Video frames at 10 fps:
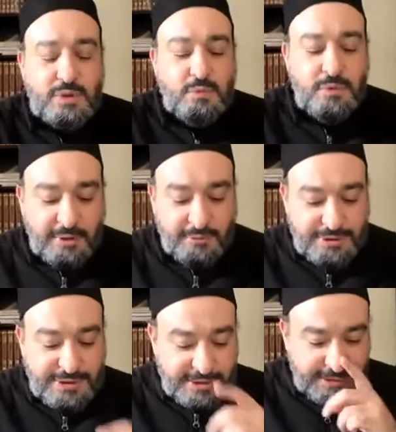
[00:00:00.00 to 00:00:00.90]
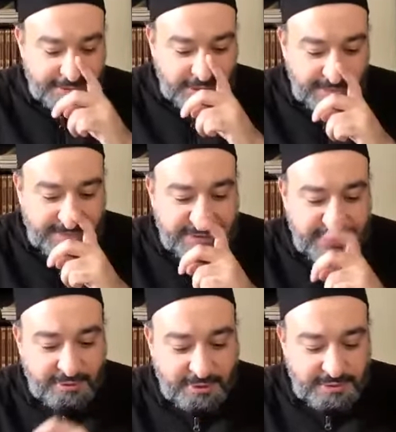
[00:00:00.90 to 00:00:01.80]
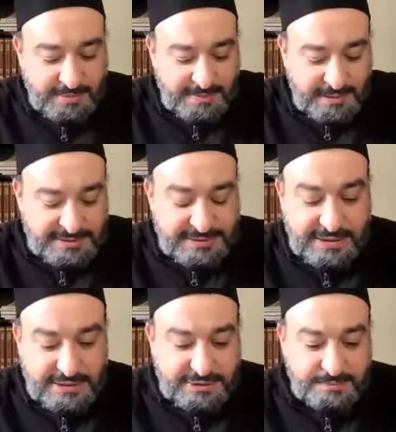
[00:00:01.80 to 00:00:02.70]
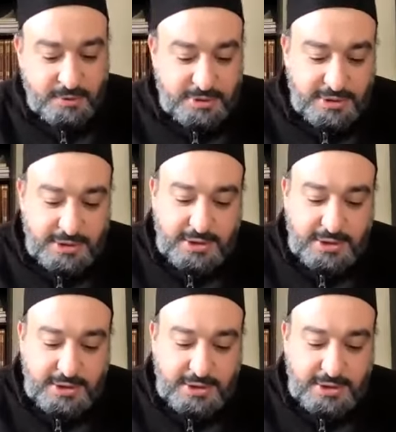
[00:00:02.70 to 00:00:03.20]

with our reading and commentary on Imam al-Ghazali's book